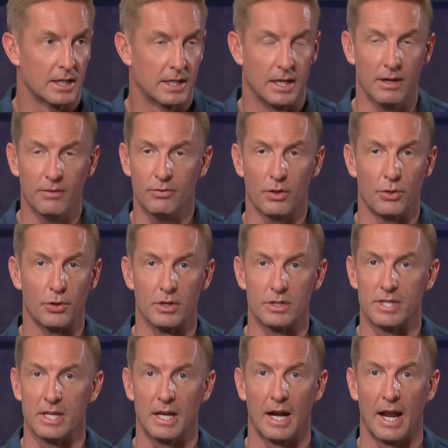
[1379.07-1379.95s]
Give the
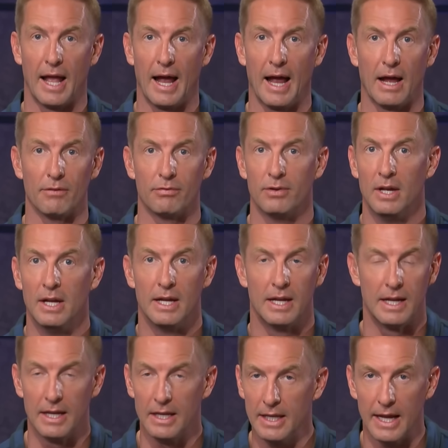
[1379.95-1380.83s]
13 and a half.
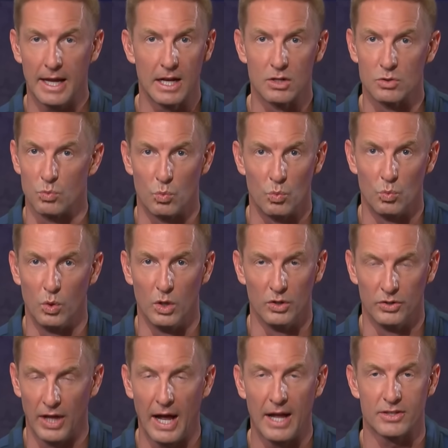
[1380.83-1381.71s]
Indiana
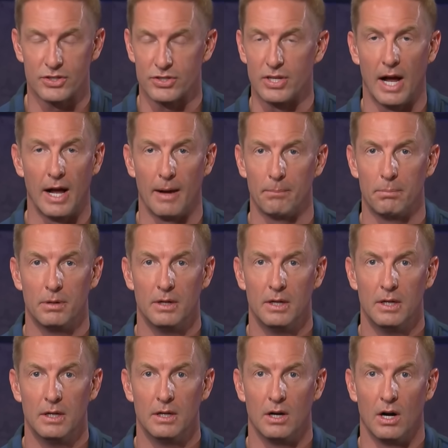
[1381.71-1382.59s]
will not stop
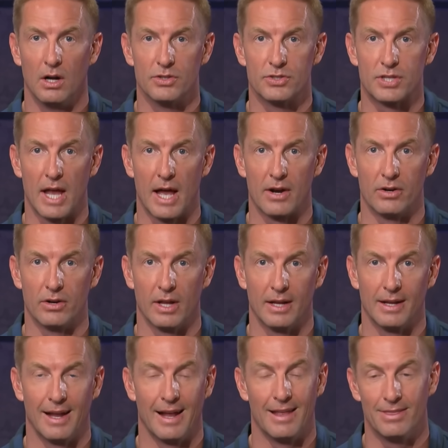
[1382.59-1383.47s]
on
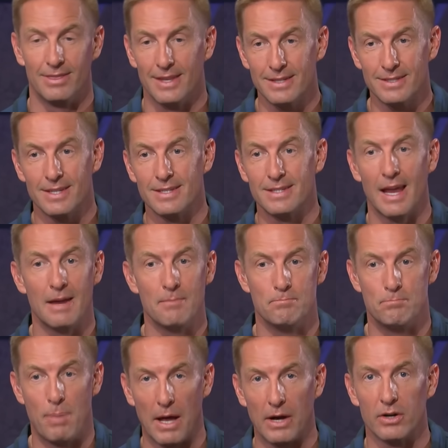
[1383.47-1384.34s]
Saturday. And this is a
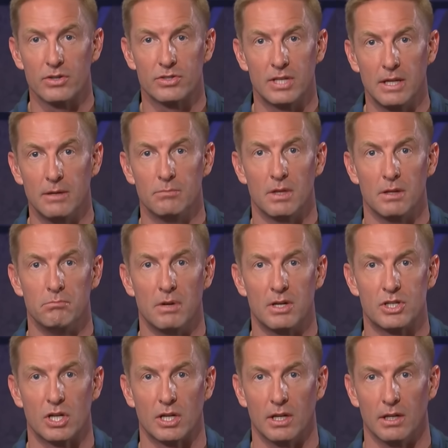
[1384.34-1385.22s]
better team than
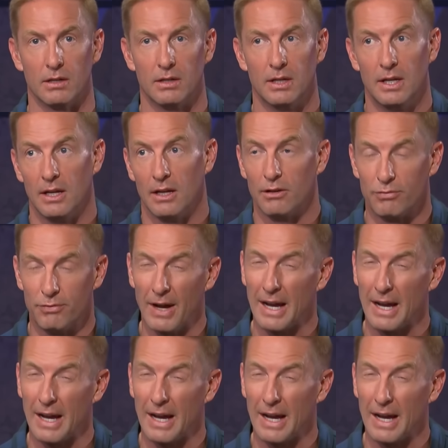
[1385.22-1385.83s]
Michigan. In